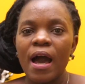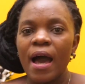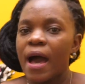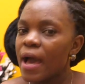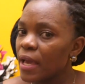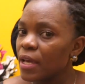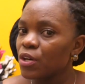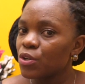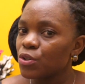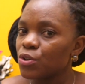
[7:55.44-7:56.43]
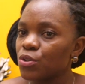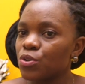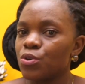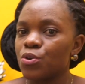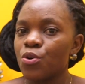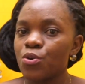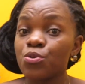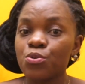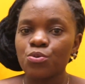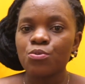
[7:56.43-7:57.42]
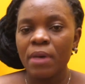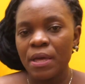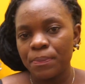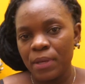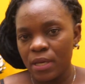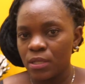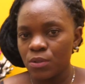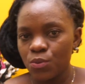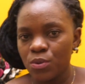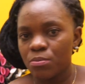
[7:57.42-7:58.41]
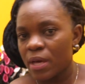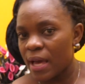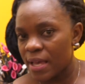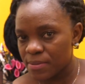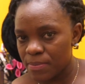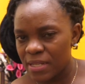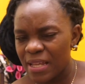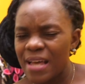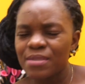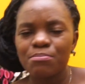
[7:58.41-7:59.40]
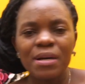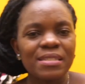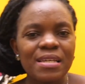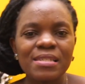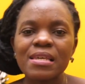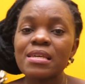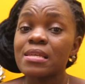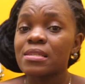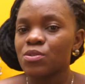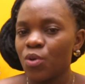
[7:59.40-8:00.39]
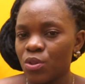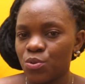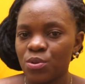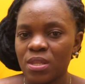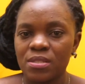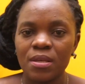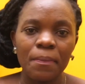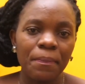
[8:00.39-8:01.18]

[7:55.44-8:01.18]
I go through my pain with my husband. As much as he is going through the same